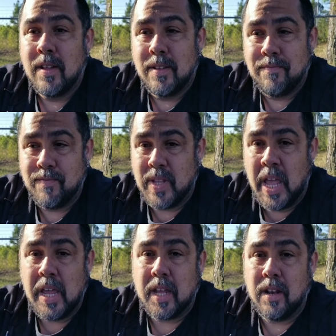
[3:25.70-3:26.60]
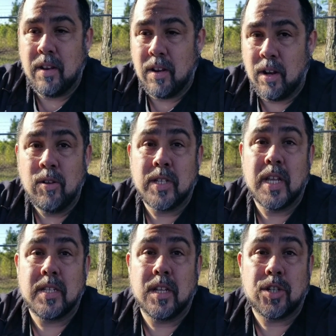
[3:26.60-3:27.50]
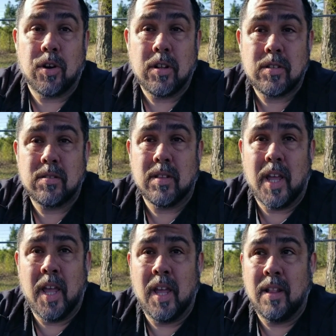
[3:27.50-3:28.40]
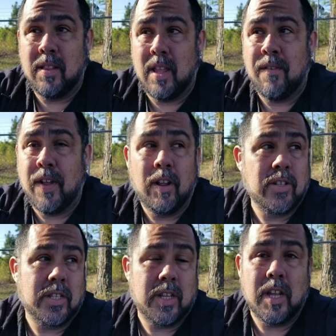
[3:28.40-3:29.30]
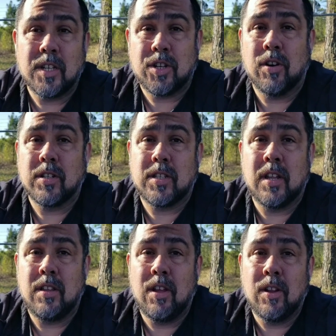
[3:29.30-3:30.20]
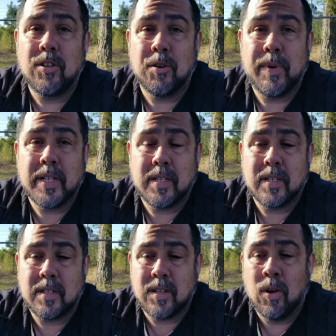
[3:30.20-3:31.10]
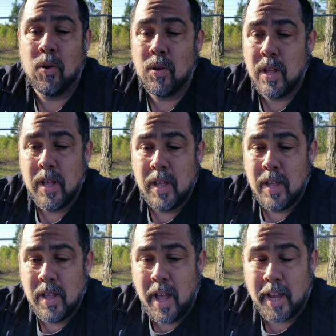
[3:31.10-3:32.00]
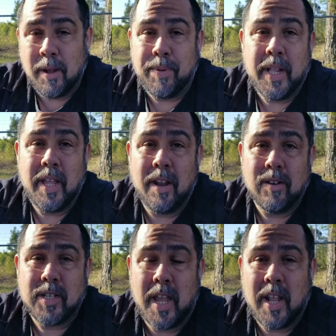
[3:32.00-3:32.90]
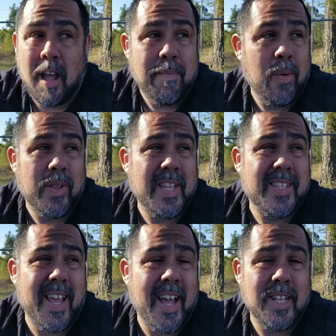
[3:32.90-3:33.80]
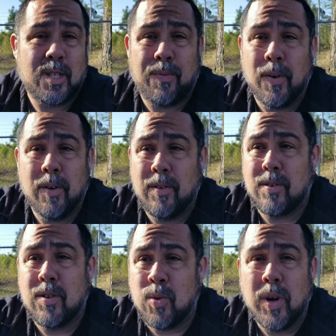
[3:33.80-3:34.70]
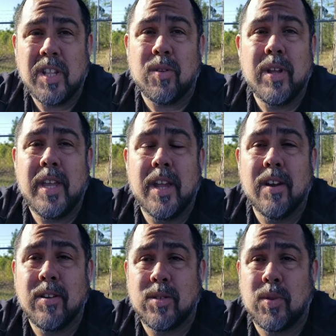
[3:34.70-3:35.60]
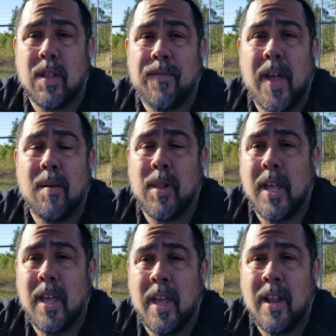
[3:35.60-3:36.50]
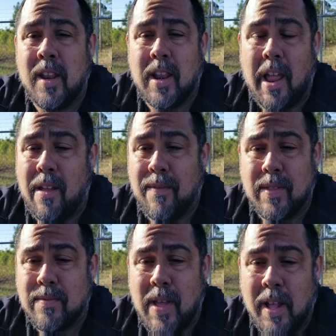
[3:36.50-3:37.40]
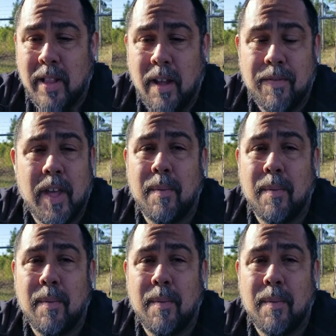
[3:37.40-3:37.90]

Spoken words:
he can lose his insurance. And if he loses the insurance, then you lose your business. So I completely understand. I've been with these guys for 23 years with the family, and I love them,